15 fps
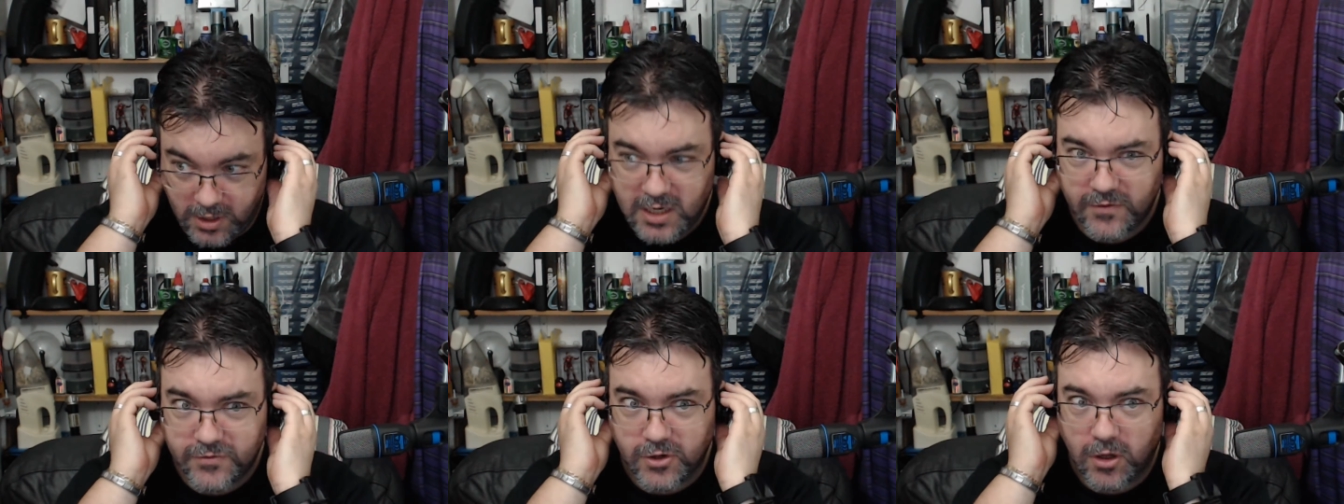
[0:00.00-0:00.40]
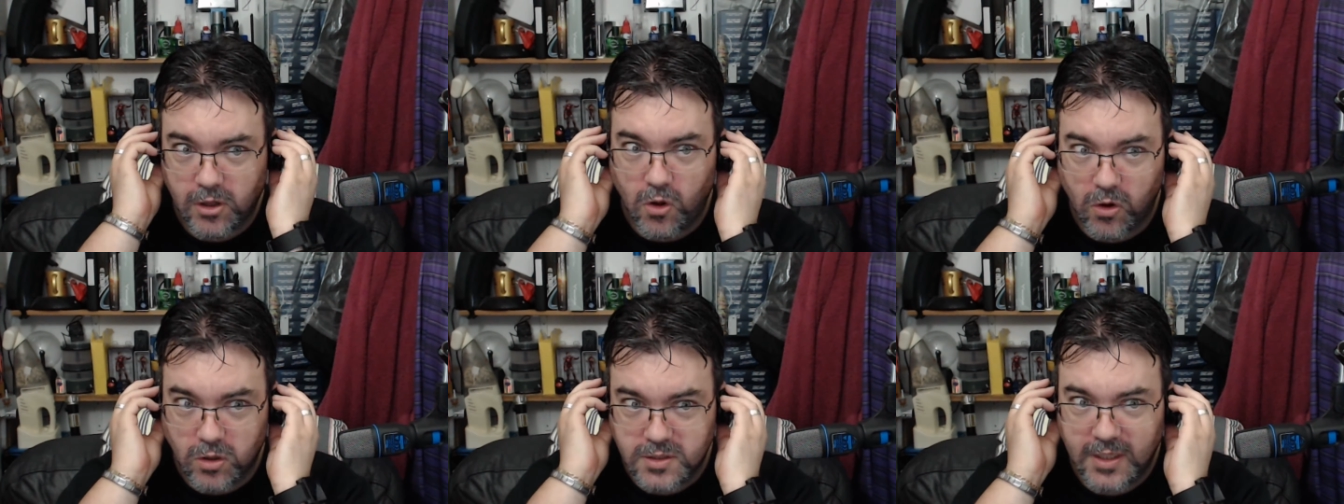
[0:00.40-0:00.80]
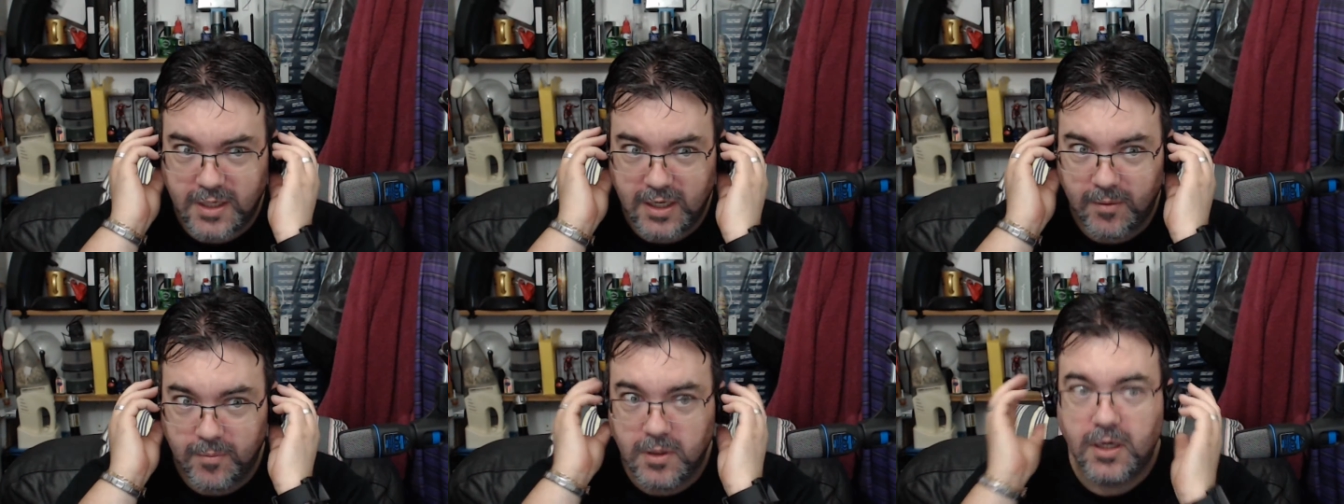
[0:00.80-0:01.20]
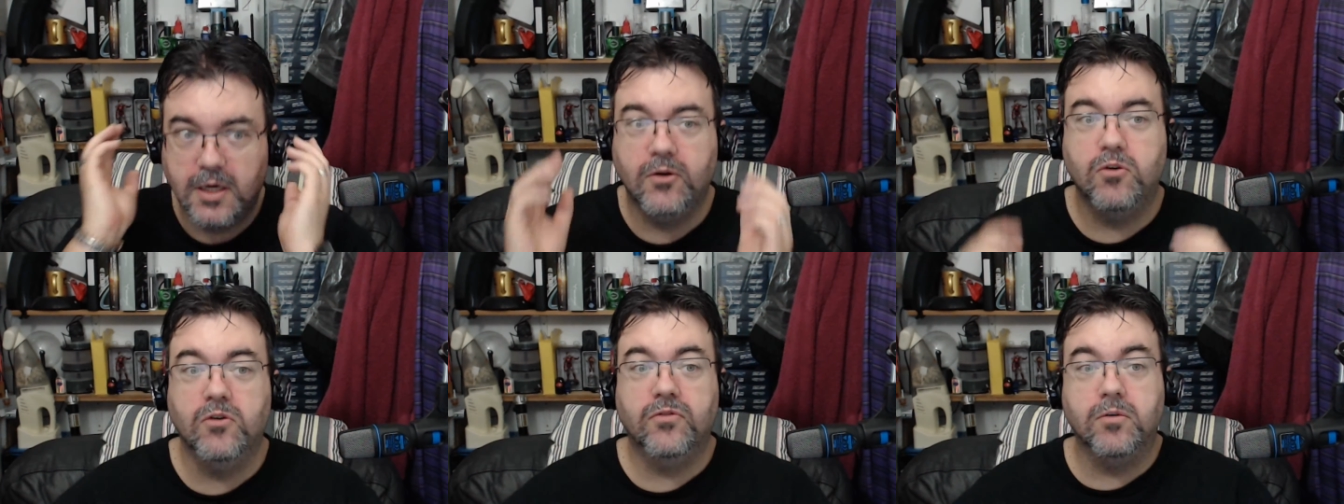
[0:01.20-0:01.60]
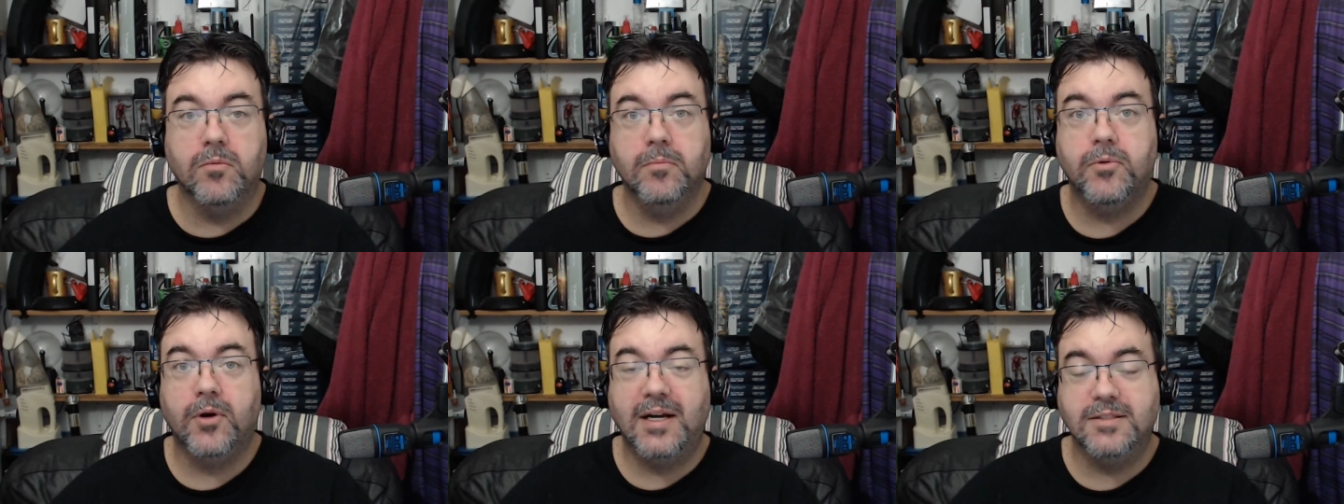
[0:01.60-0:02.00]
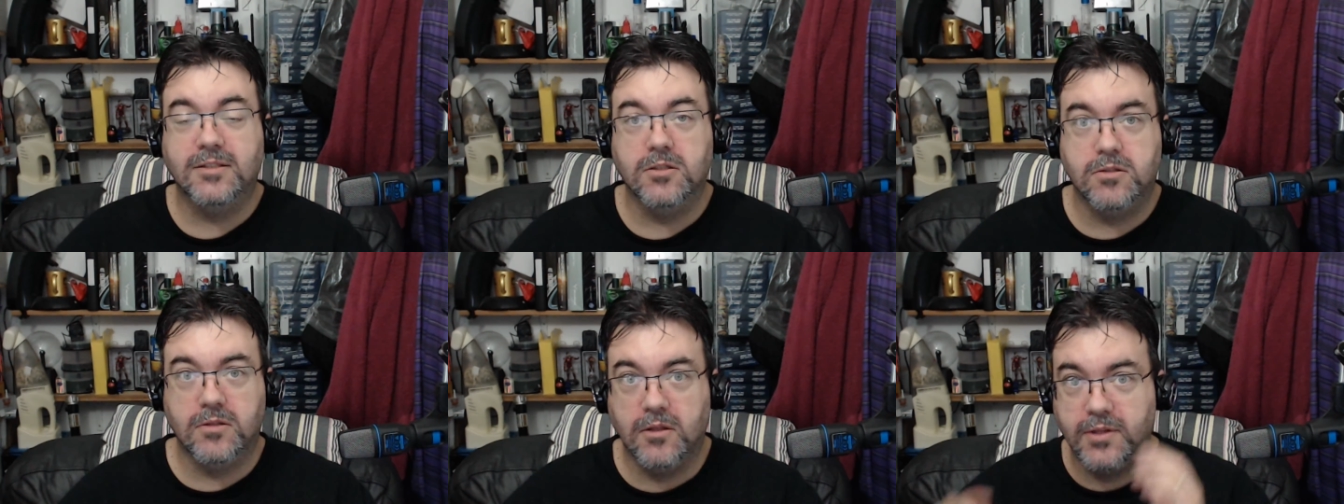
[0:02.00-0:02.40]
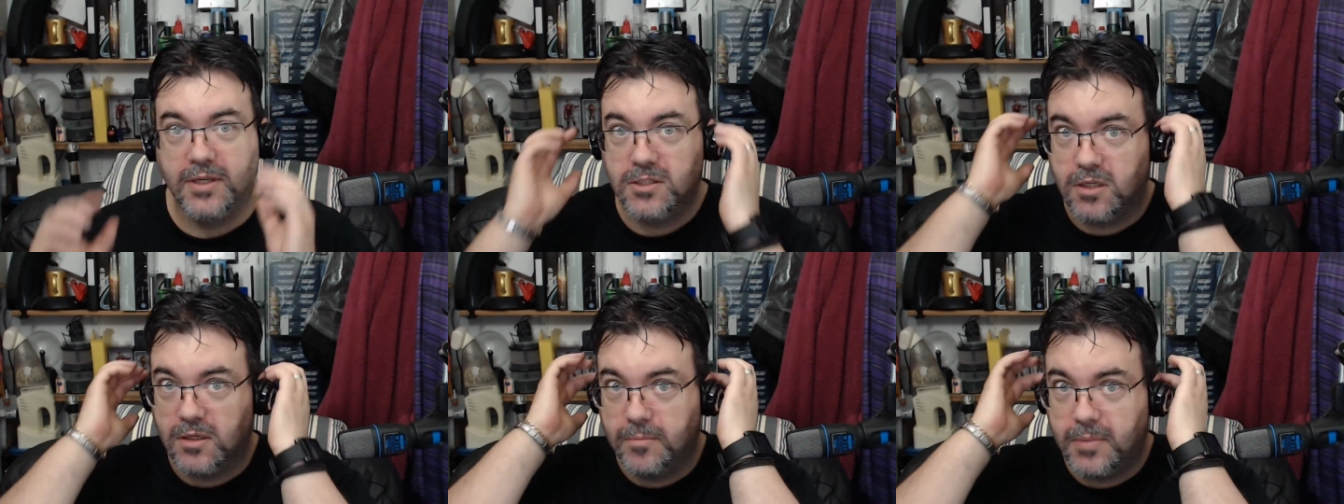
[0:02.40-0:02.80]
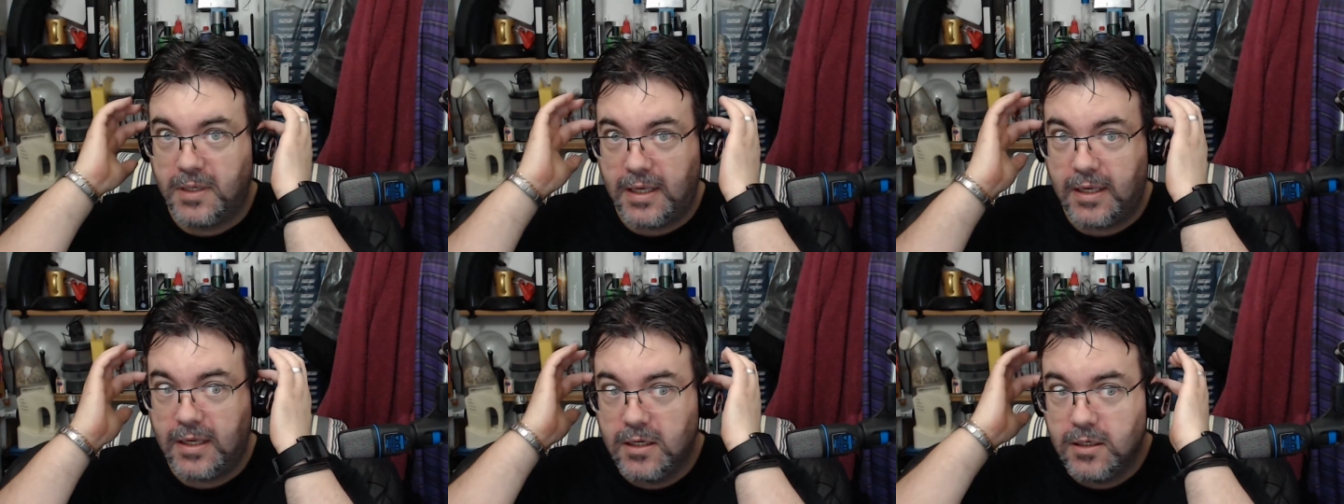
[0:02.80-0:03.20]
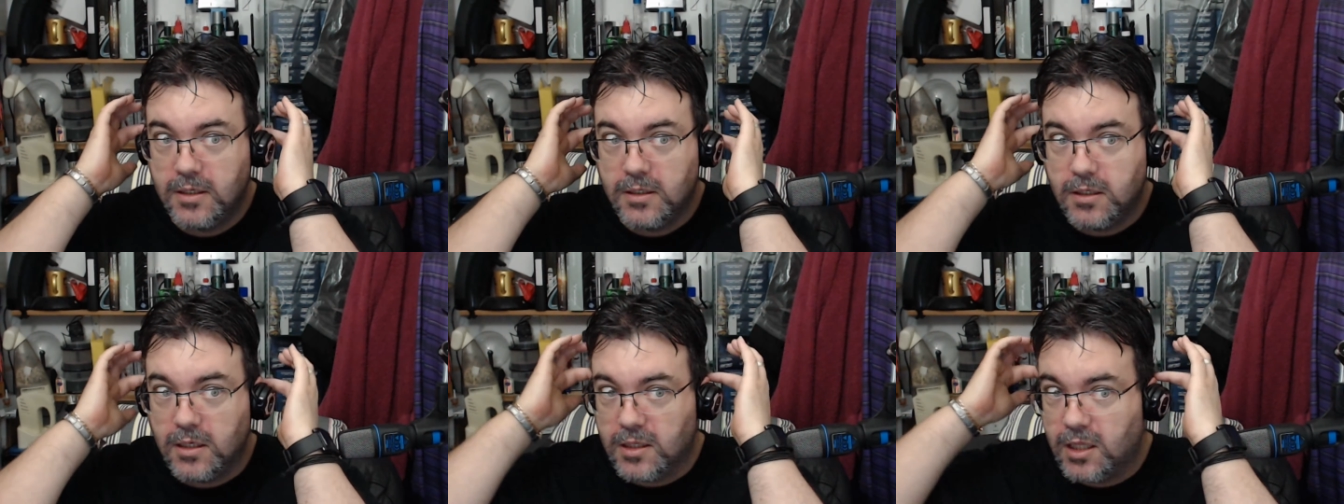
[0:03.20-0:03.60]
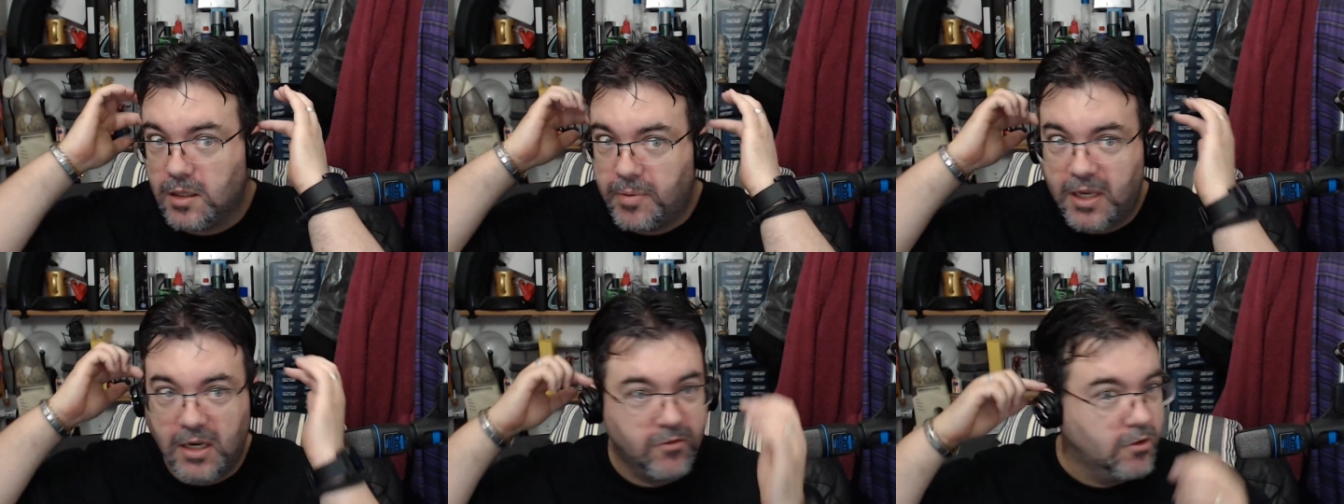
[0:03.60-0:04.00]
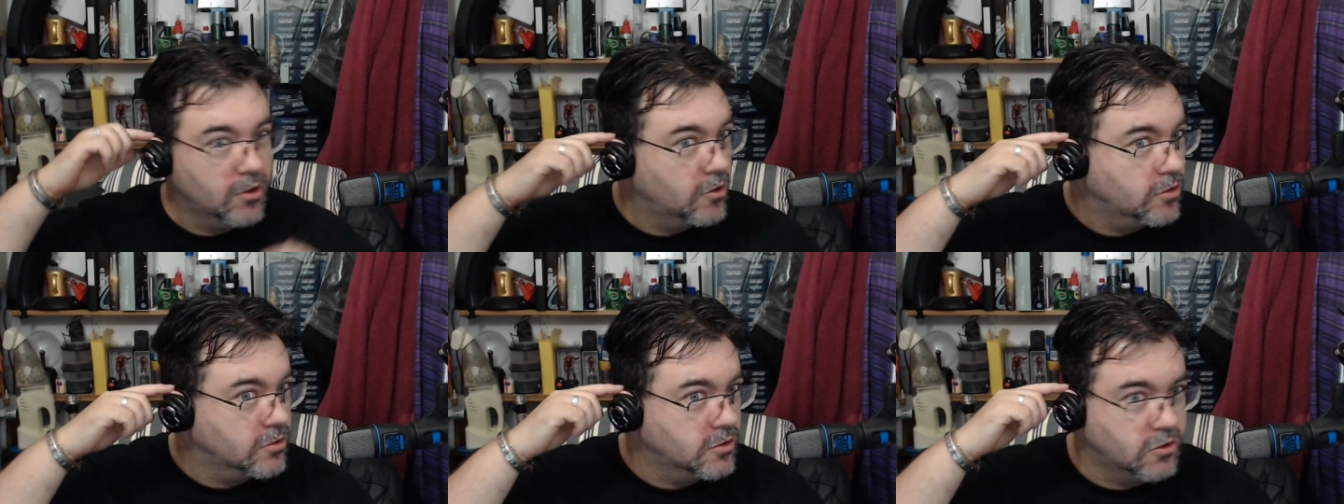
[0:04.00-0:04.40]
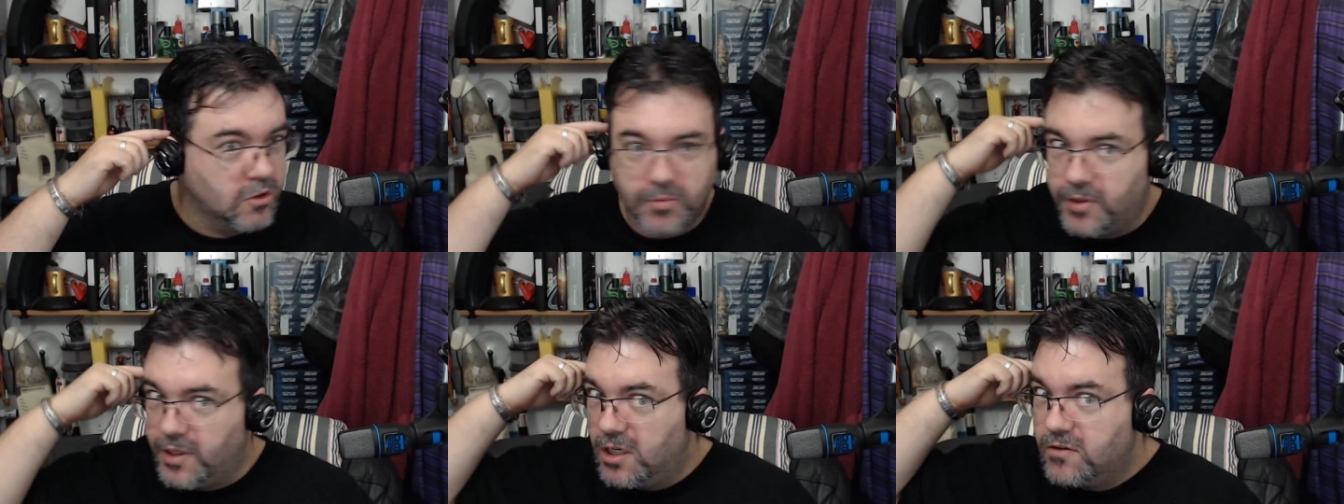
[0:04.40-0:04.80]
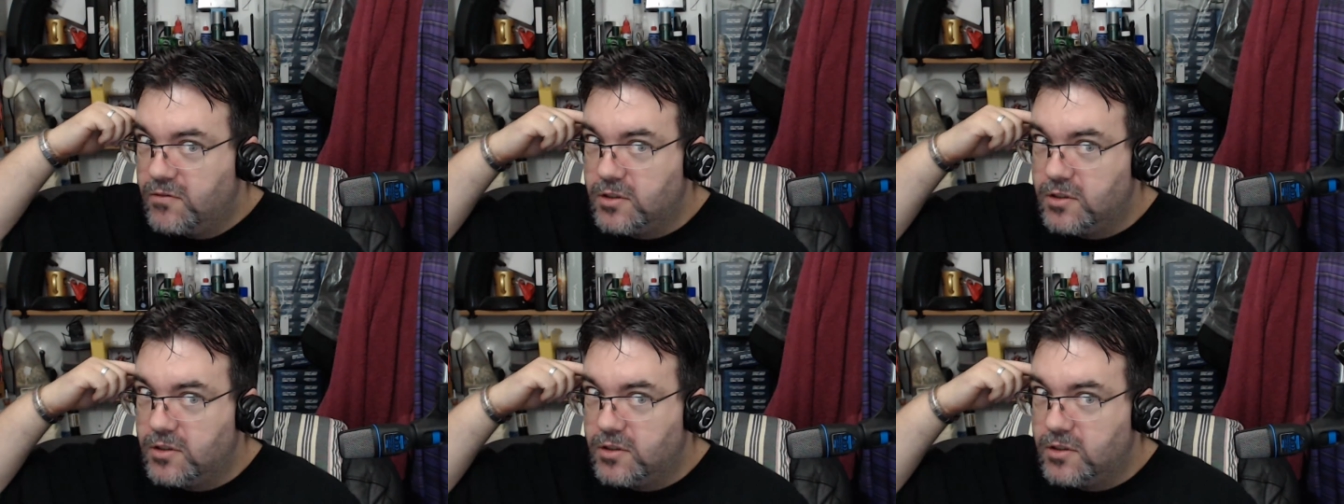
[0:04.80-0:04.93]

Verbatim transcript: After a long time, I know from practice that this can be a little painful across the top of the ear.